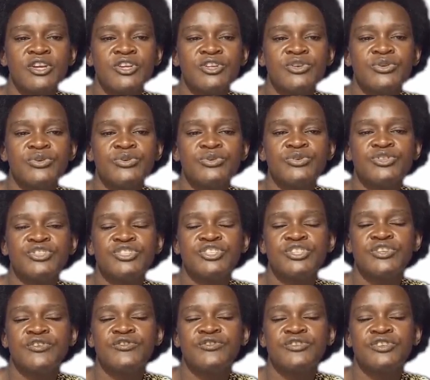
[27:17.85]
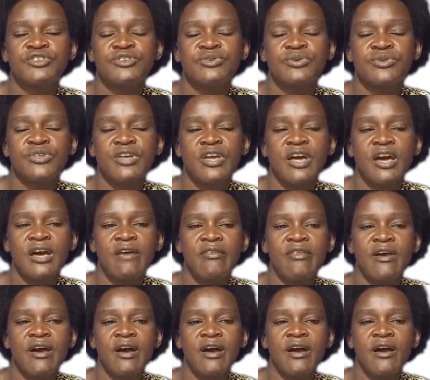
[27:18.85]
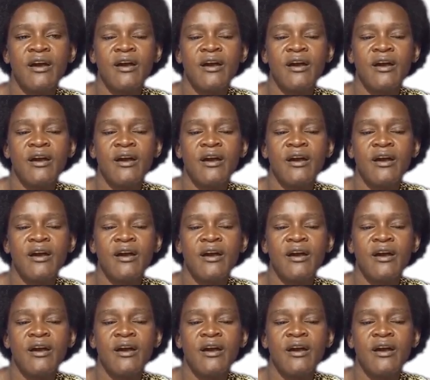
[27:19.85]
you shift to the other